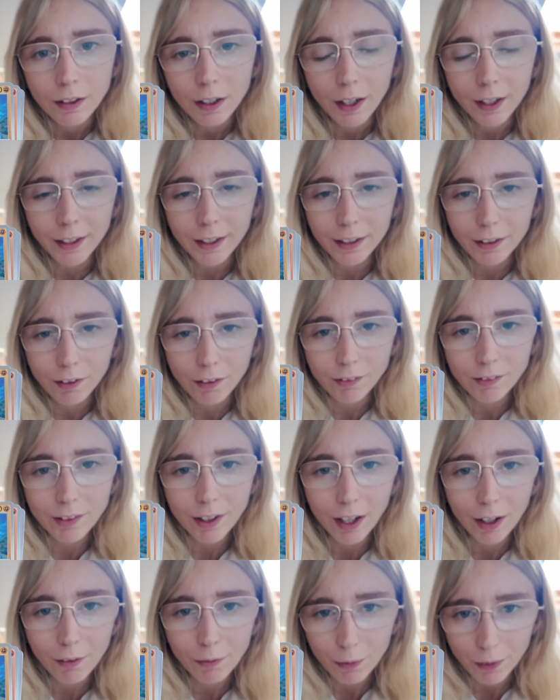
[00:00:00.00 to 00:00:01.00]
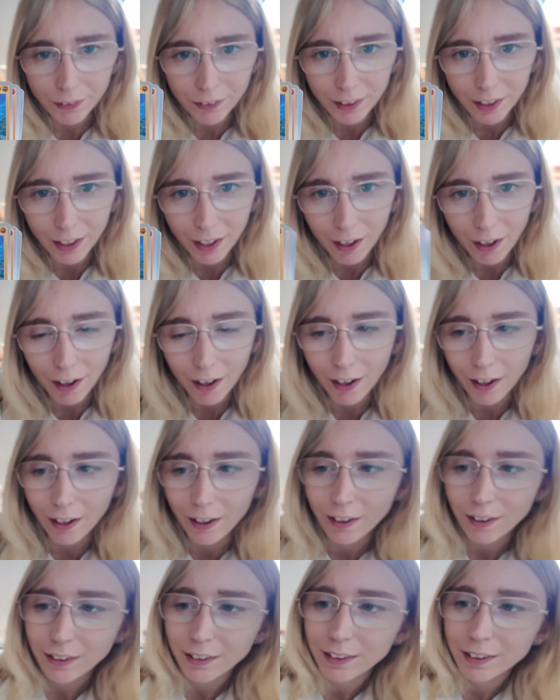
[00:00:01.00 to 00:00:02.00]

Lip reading: I cannot tell what they are.